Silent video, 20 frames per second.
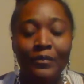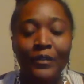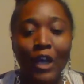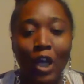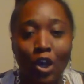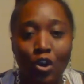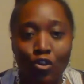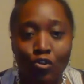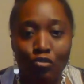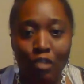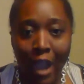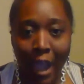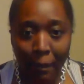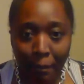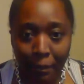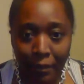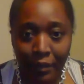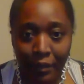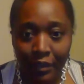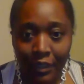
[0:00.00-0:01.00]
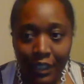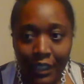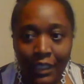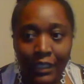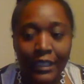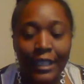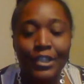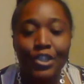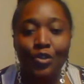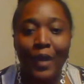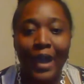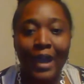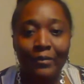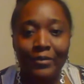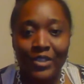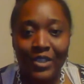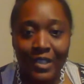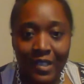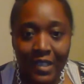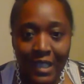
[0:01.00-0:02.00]
the crap that you
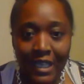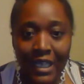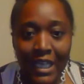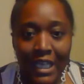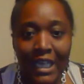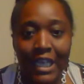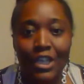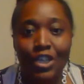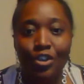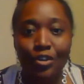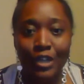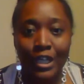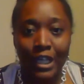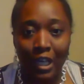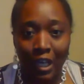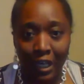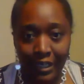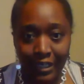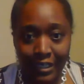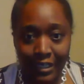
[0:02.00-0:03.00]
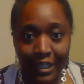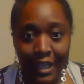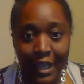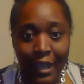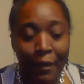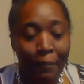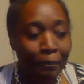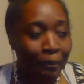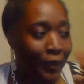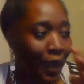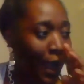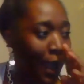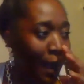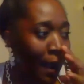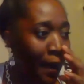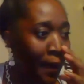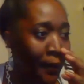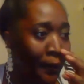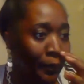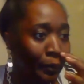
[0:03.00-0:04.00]
have sitting in your gut.
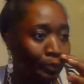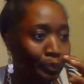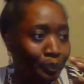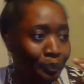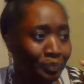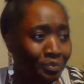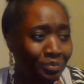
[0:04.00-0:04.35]
Um,